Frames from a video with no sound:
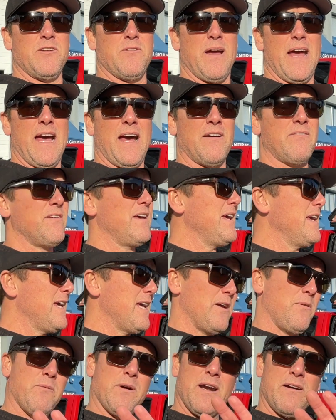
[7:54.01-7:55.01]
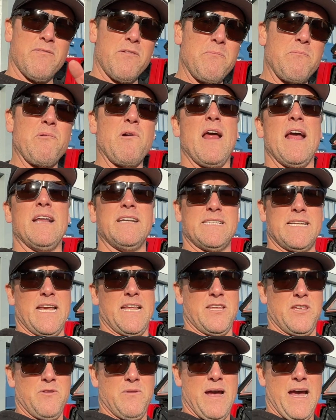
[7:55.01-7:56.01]
you have, in whatever brand
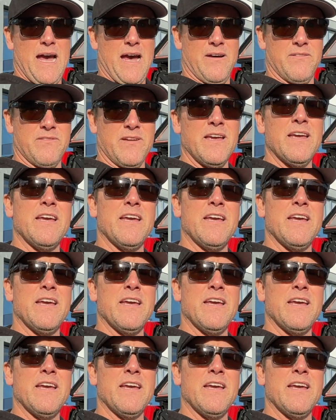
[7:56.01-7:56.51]
tent you have,